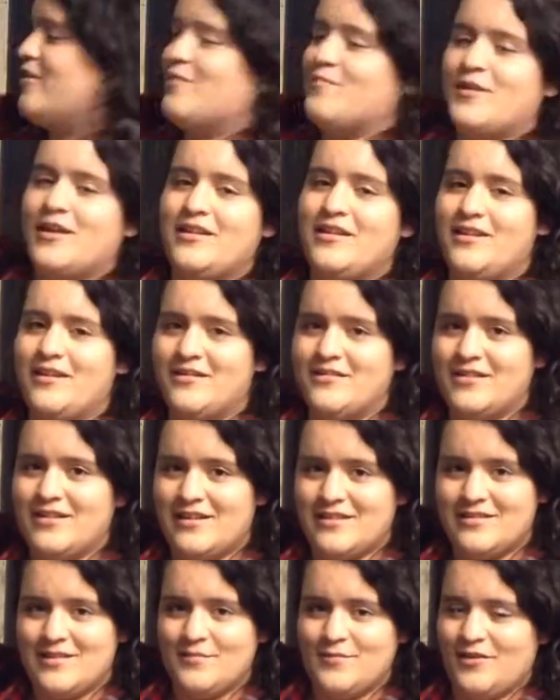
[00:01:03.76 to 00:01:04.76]
you're coming in here to
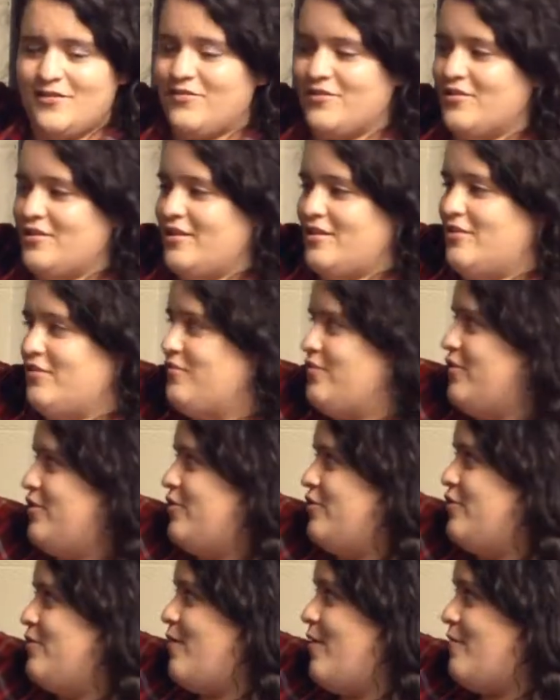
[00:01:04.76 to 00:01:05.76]
get something for an
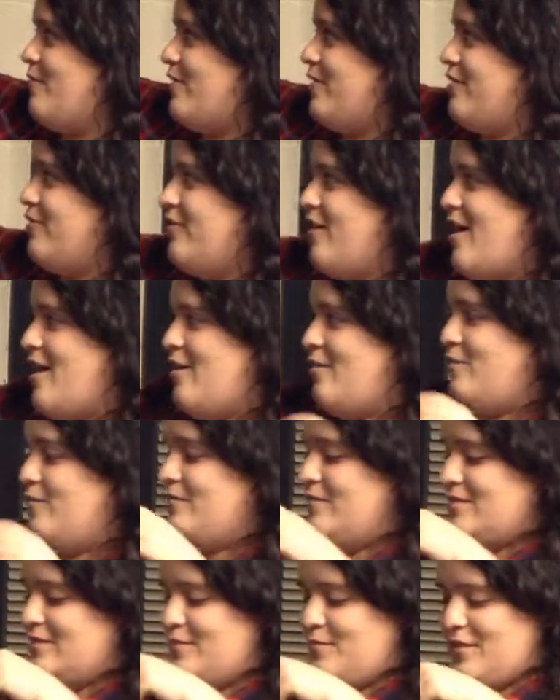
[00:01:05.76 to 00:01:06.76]
interview, you might want to grab
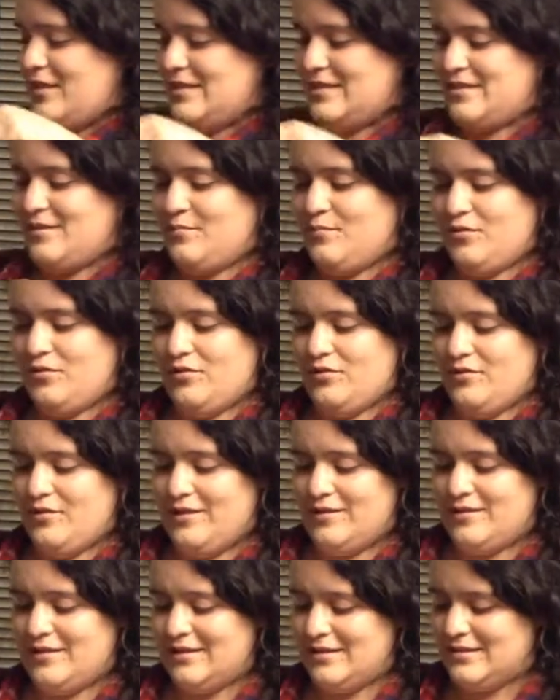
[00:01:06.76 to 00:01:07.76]
something
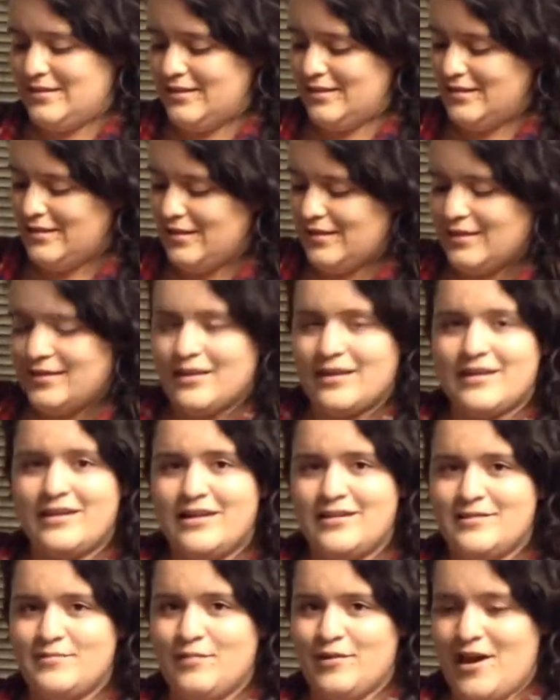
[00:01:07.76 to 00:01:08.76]
simple, at least like a
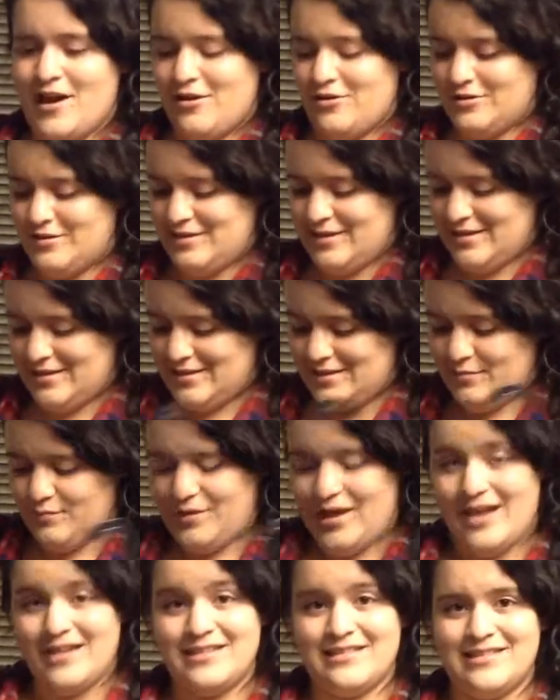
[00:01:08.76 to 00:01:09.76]
nice blouse and some
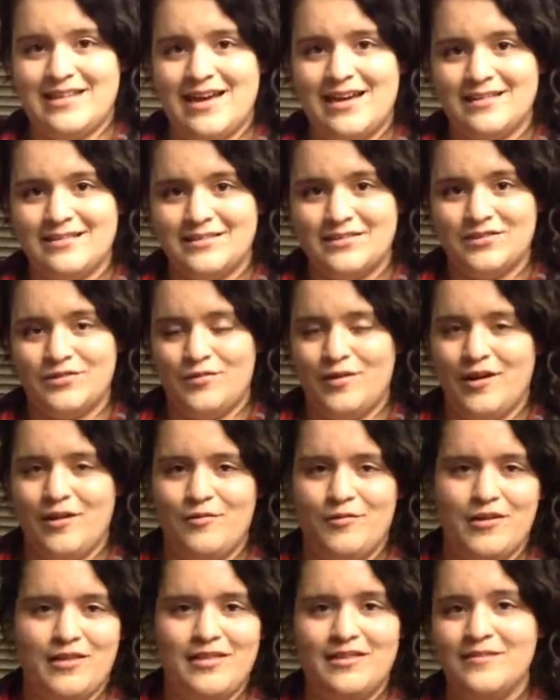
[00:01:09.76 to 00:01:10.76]
black slacks to
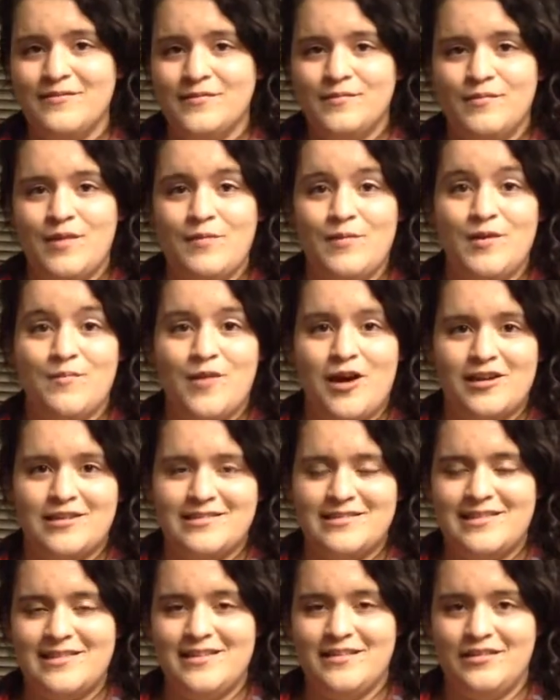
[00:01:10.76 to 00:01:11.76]
wear with maybe a
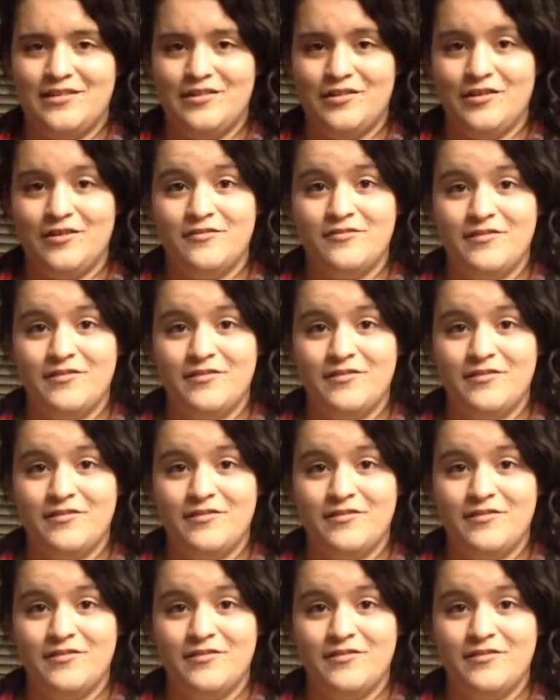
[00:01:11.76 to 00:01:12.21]
modest heel or a